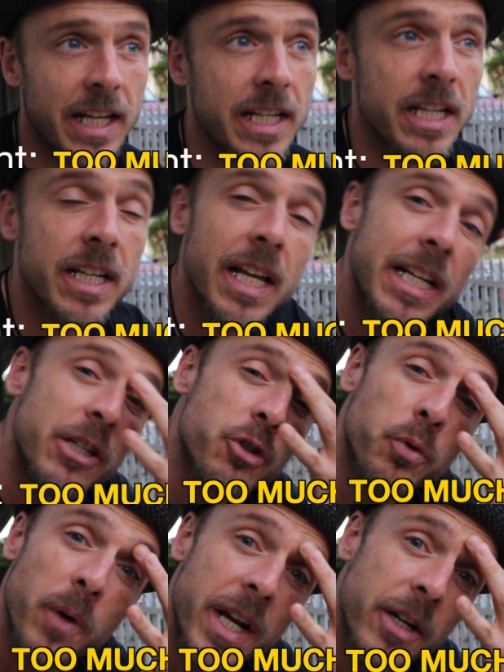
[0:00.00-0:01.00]
any
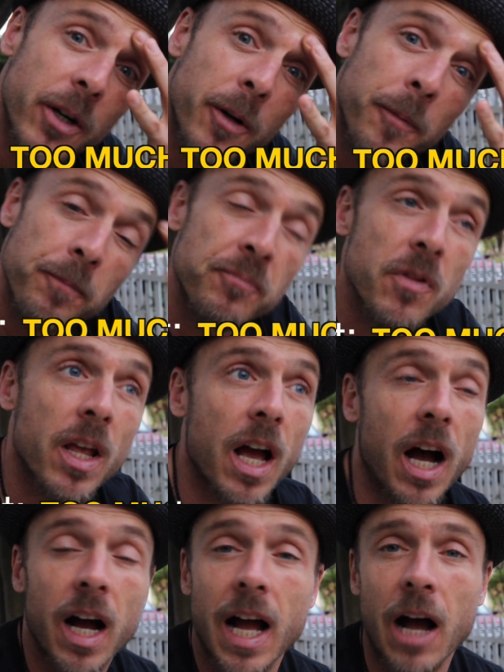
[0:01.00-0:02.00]
trainer
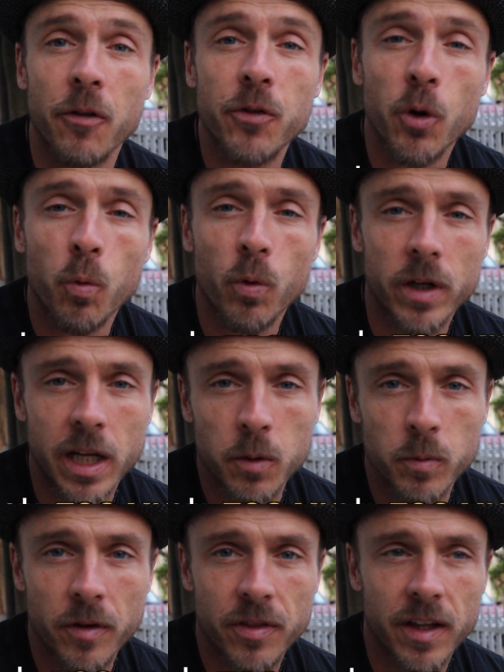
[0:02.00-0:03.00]
out there
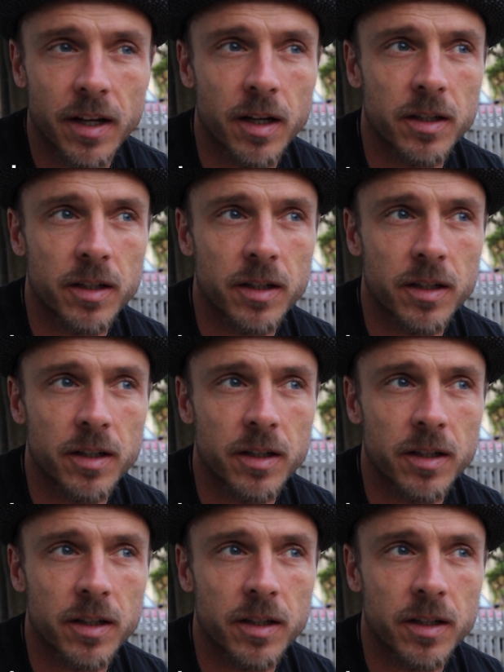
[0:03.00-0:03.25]
working with